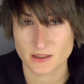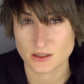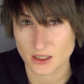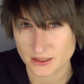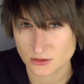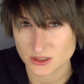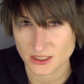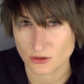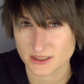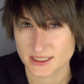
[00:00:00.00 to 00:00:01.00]
The
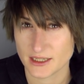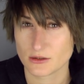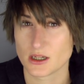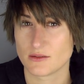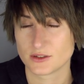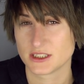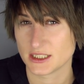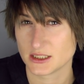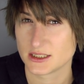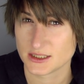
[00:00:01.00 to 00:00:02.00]
diagnostic criteria for
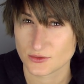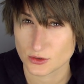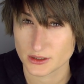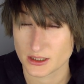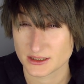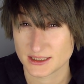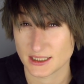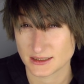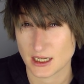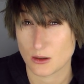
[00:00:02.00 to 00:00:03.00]
gender dysphoria is
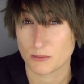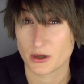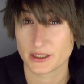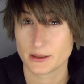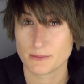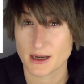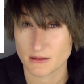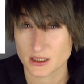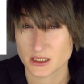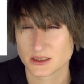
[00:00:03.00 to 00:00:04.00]
set out by the
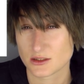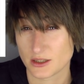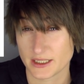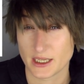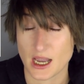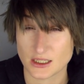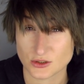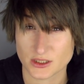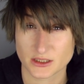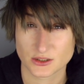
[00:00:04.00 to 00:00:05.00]
American
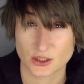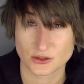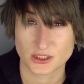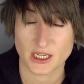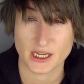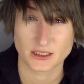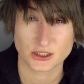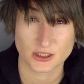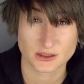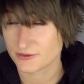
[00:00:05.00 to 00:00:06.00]
Psychiatric Association.